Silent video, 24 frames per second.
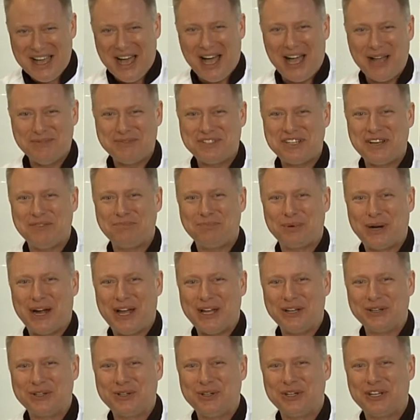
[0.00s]
I'm Chef
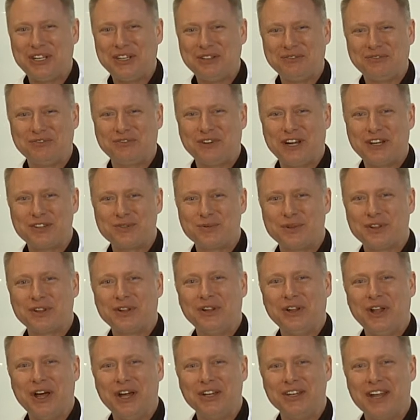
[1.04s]
Bryan, cooking fresh with
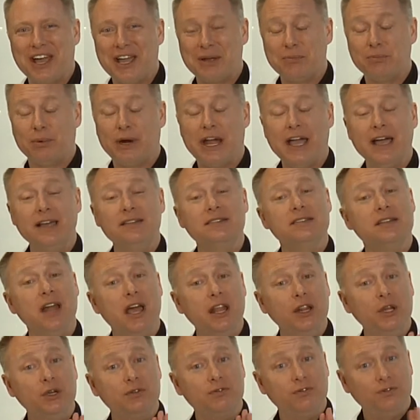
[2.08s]
Klondike brands, and I
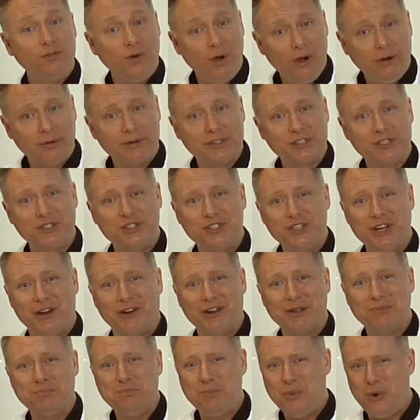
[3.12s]
look forward to
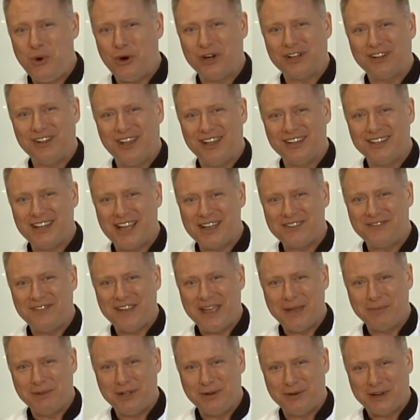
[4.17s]
sharing more Klondike
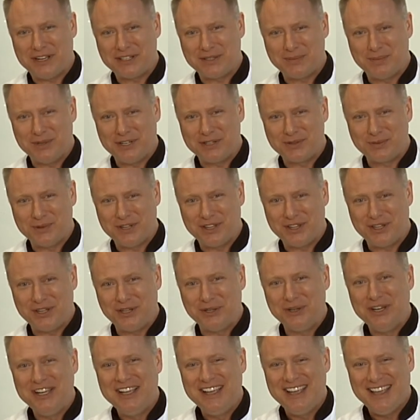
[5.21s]
family recipes with
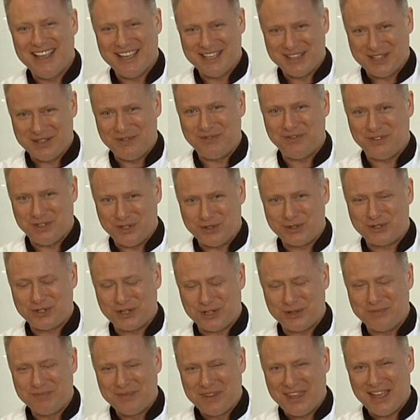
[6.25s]
you in the
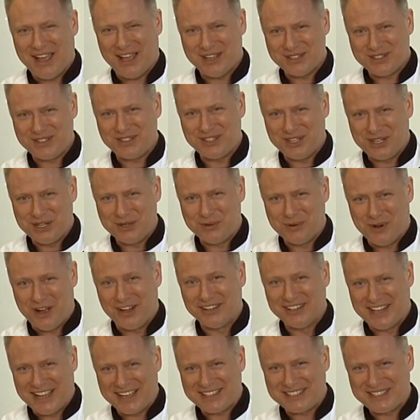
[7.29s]
future. I'll see you all
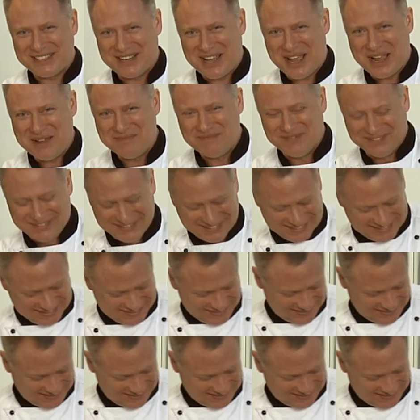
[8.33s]
next time.